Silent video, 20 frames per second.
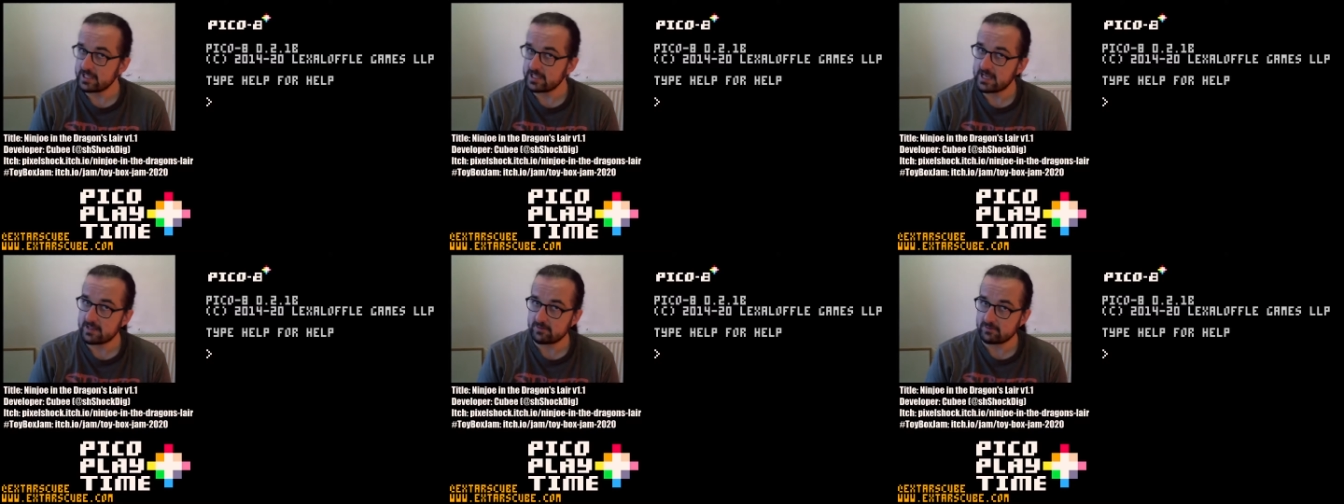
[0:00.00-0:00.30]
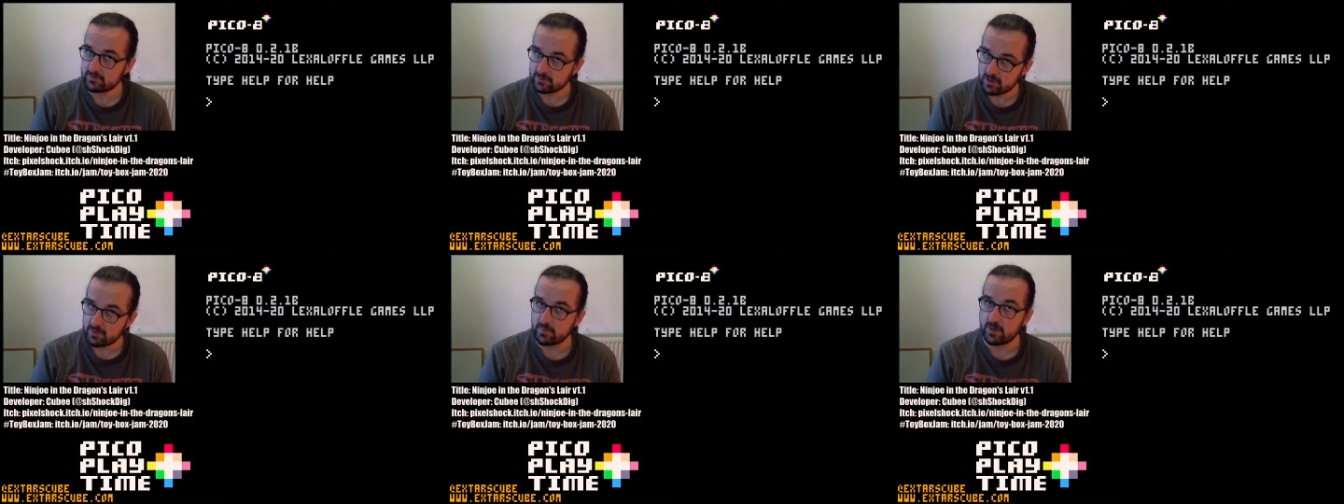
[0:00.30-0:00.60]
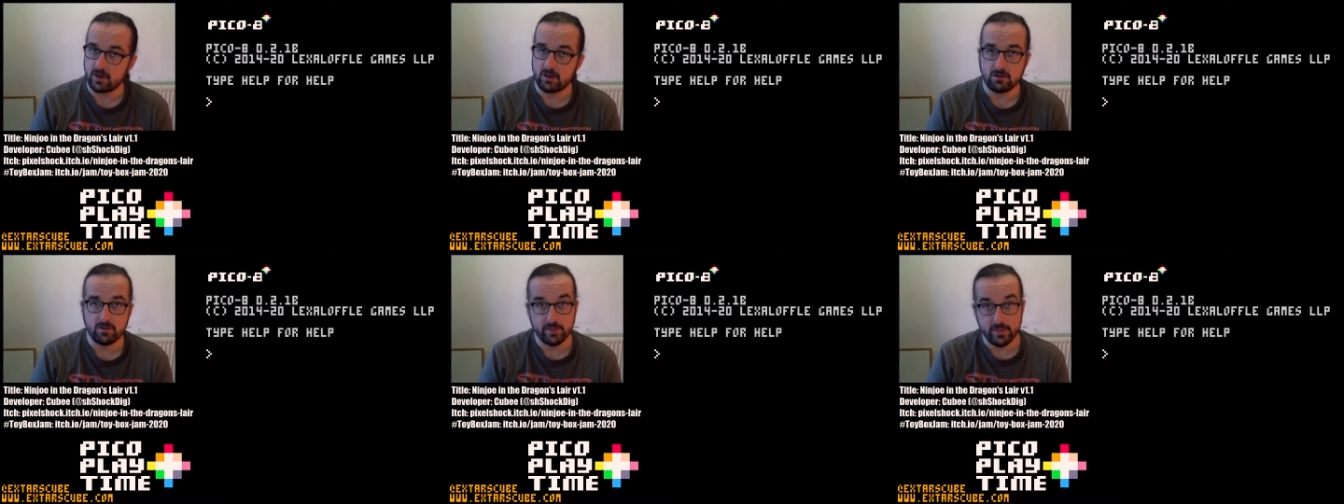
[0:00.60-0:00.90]
Yes, Tom
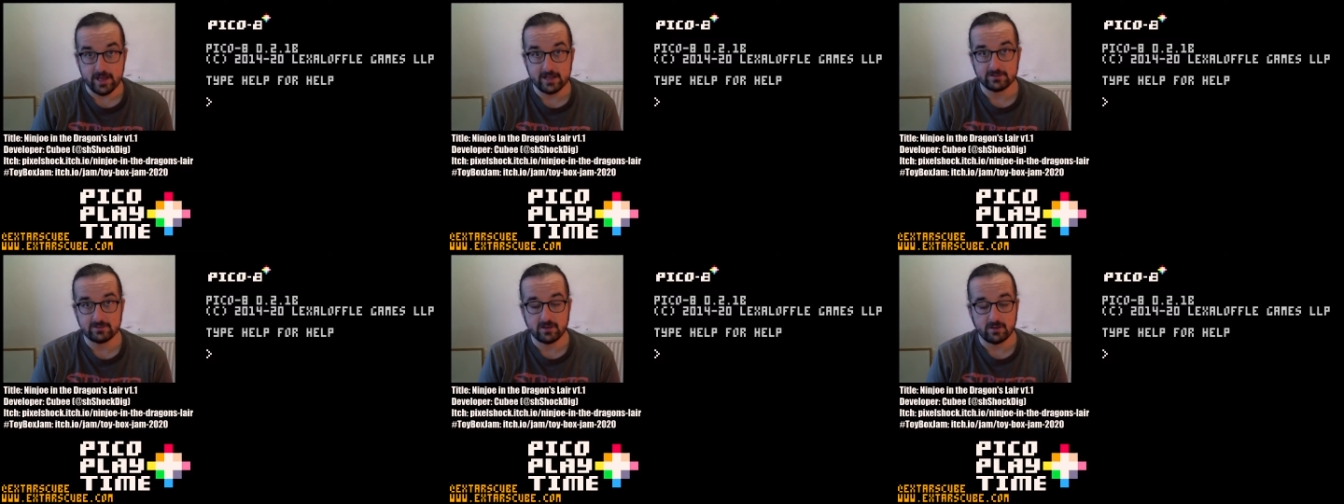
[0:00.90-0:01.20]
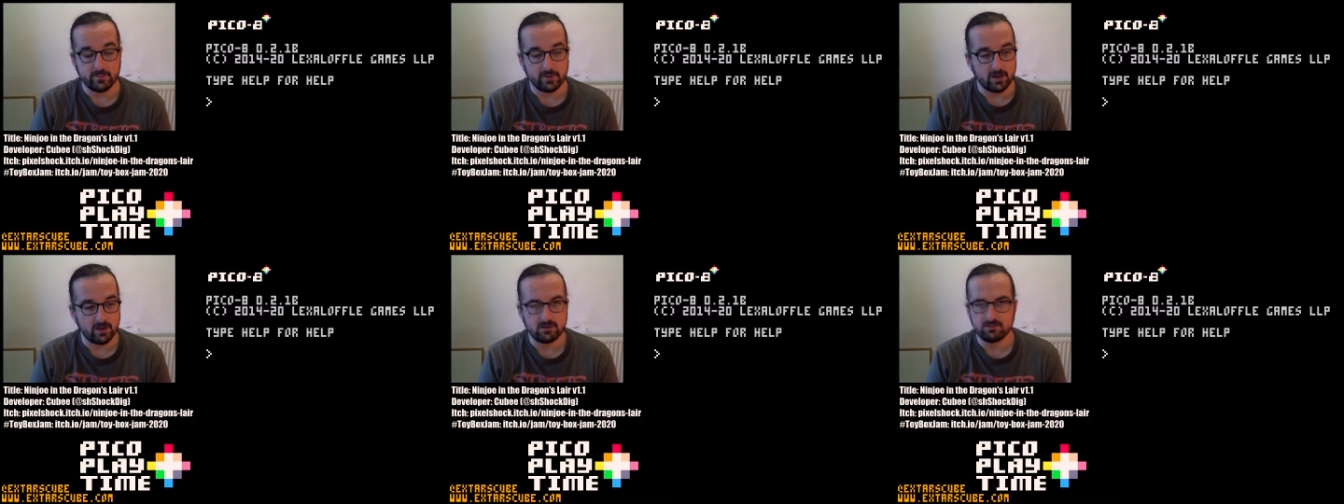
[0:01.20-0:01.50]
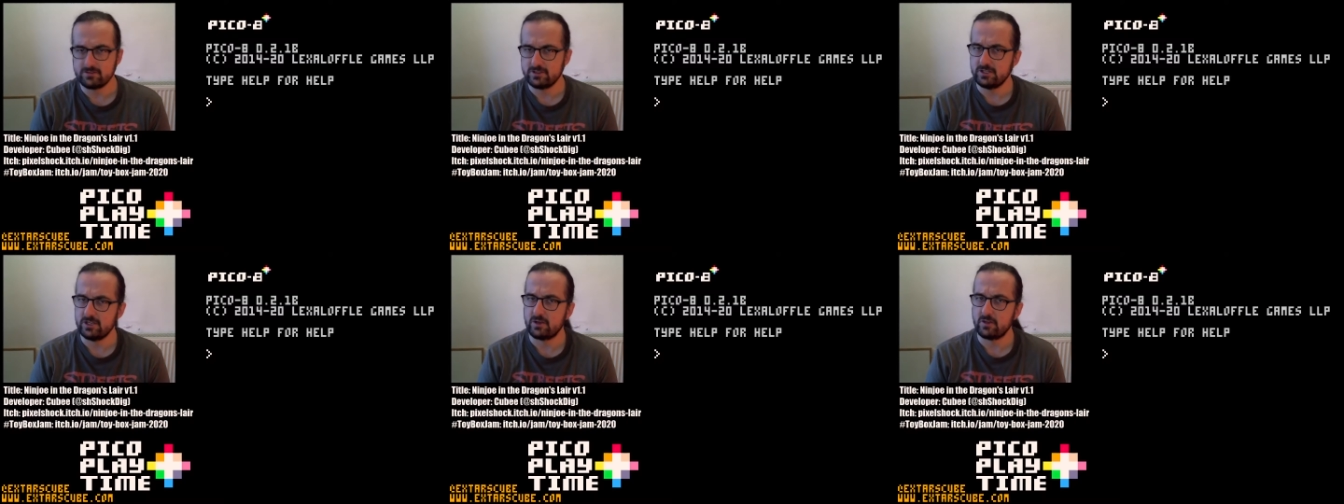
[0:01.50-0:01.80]
Hall, that Tom
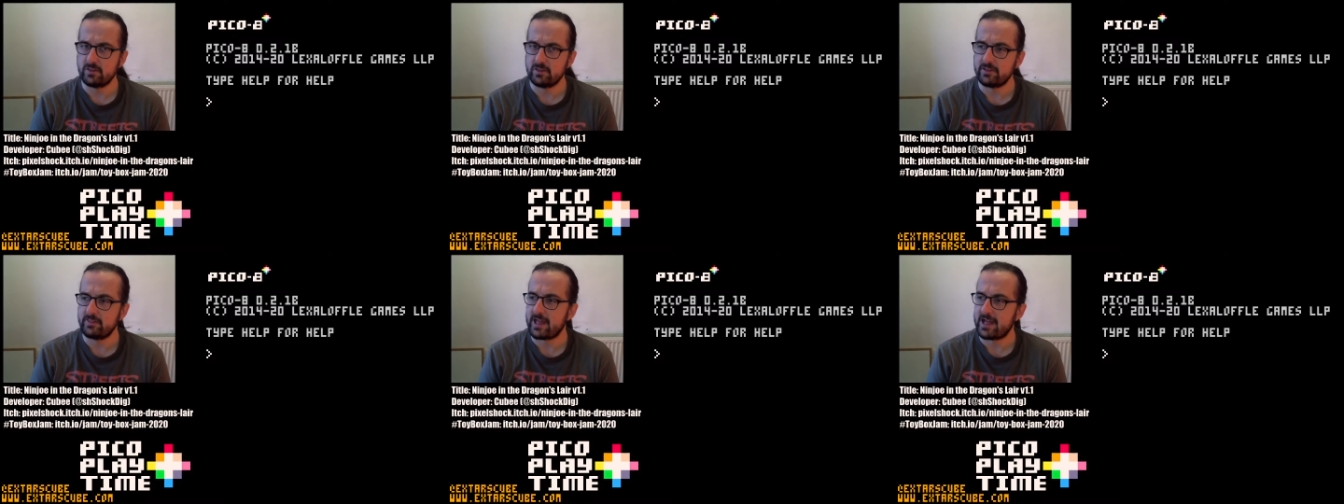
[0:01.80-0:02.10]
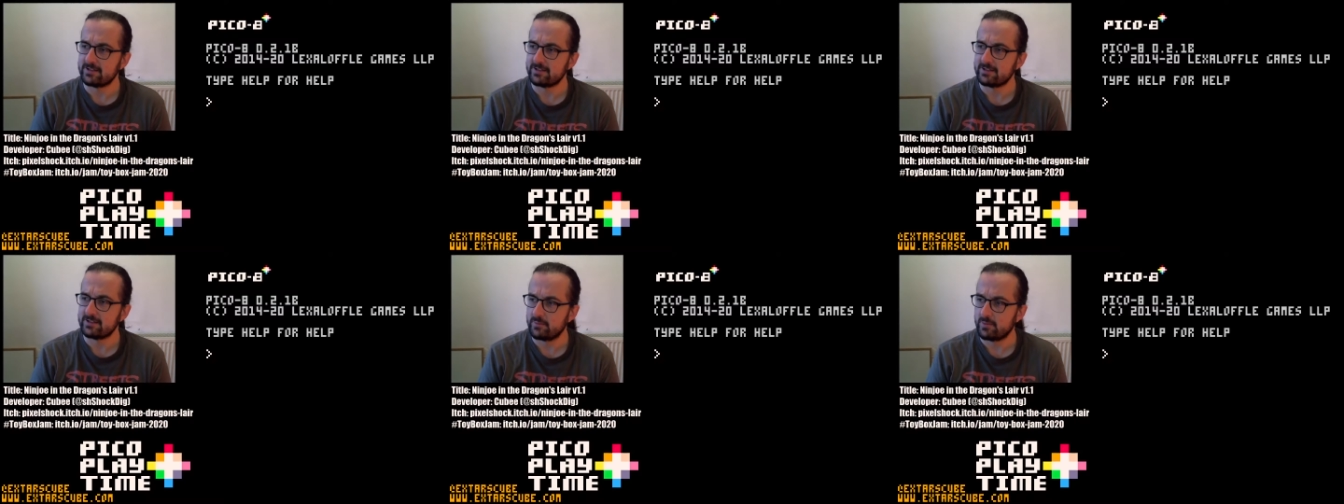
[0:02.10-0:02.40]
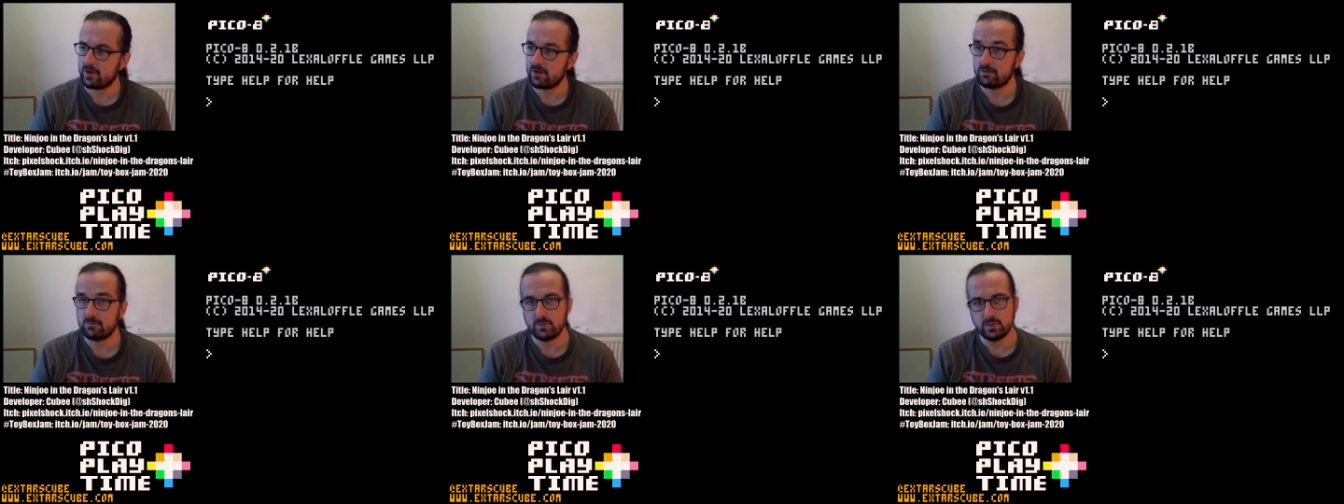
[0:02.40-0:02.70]
Hall. You know that Tom
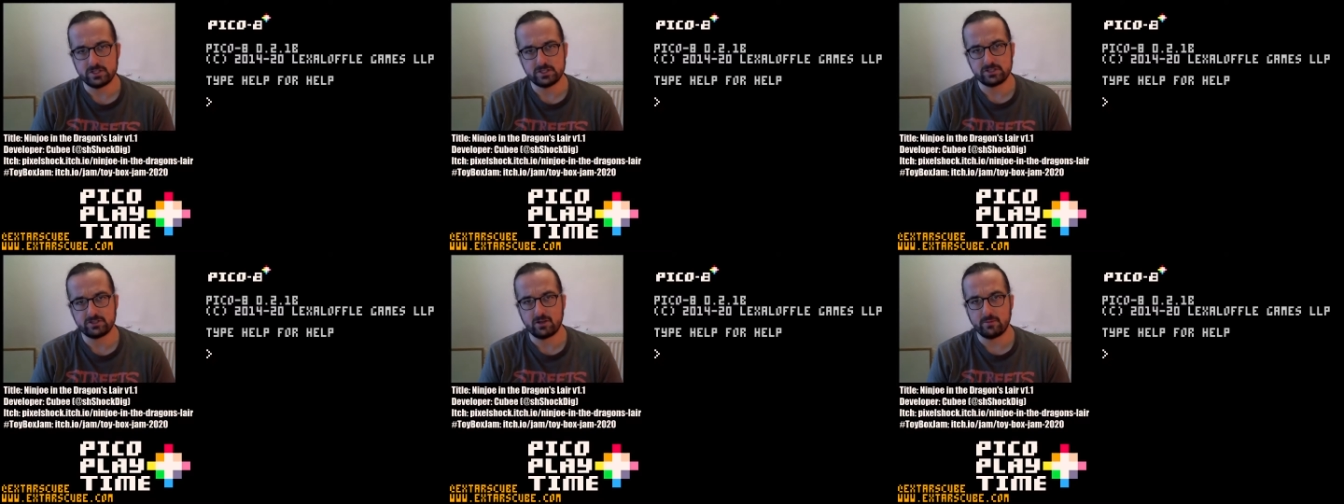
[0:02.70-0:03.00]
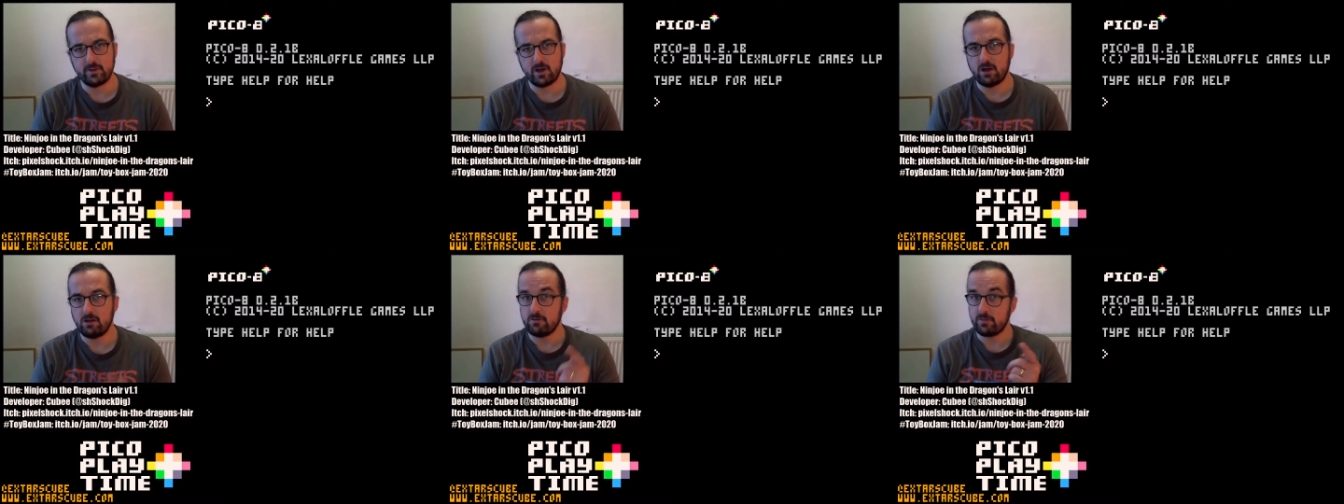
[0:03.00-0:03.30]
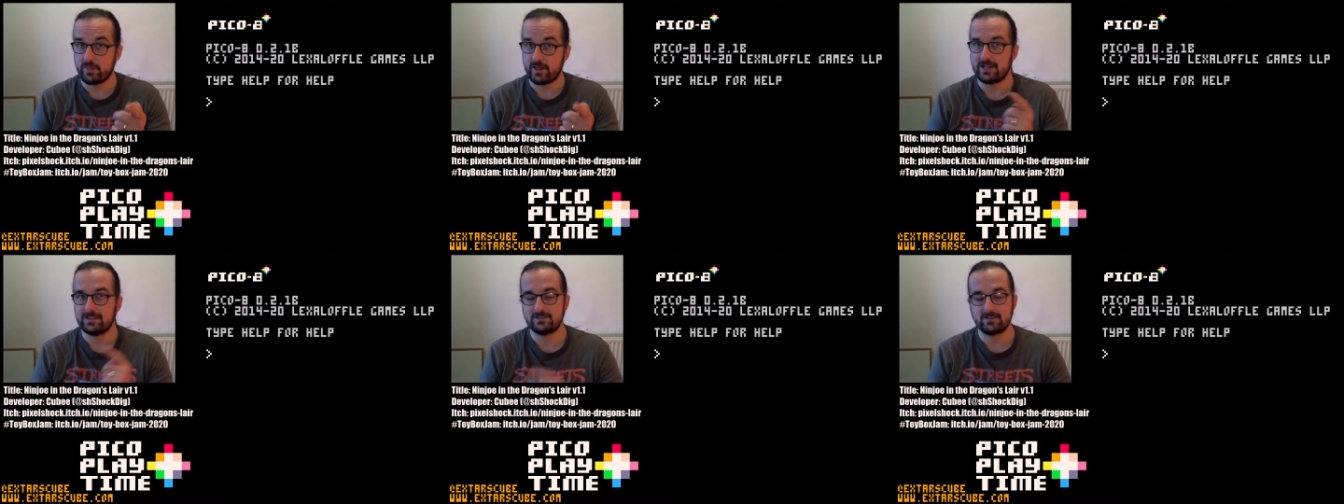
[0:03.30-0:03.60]
Hall. Which Tom Hall?
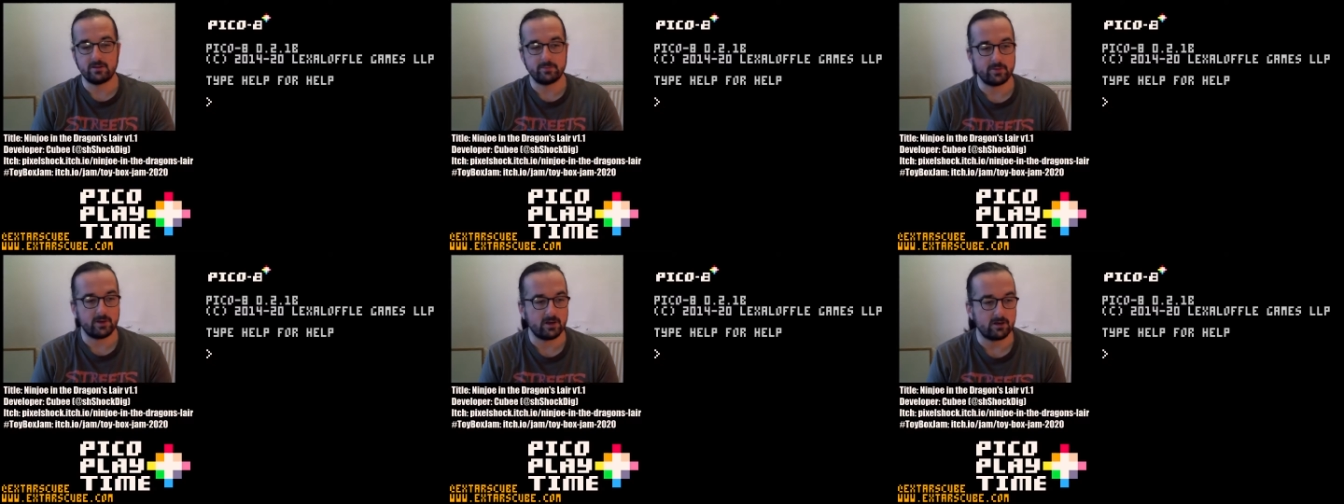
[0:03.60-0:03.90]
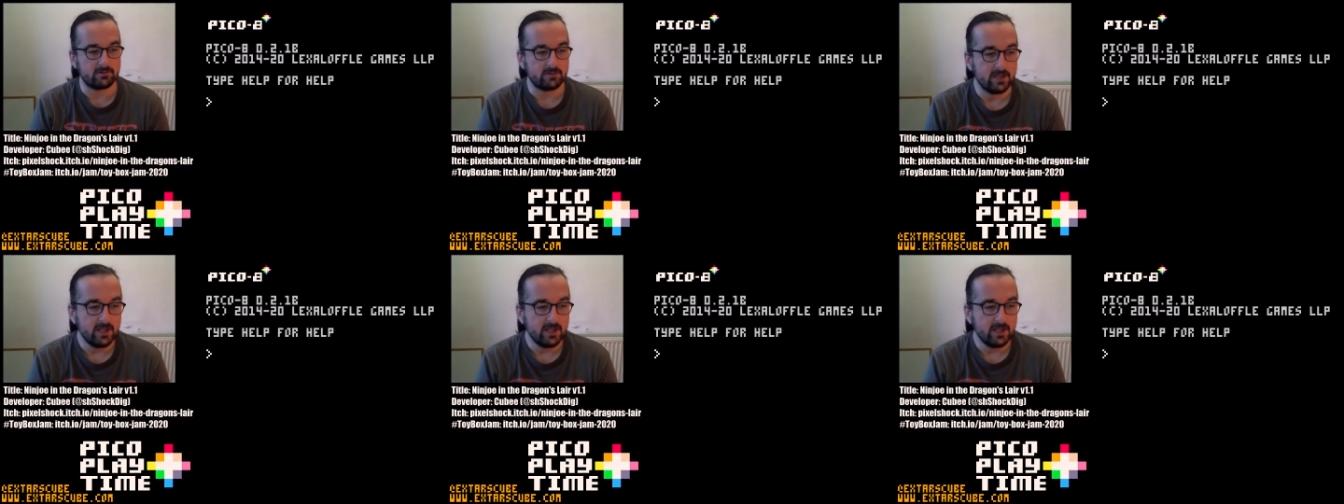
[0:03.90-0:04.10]
That Tom Hall.